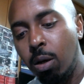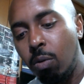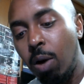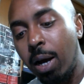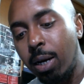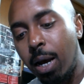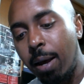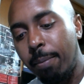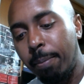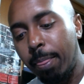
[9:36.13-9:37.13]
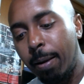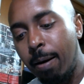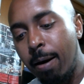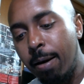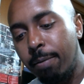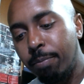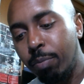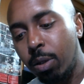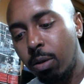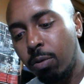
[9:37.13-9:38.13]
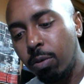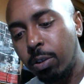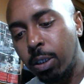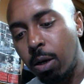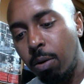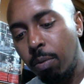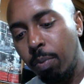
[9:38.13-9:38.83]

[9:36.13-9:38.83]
why not? All right. So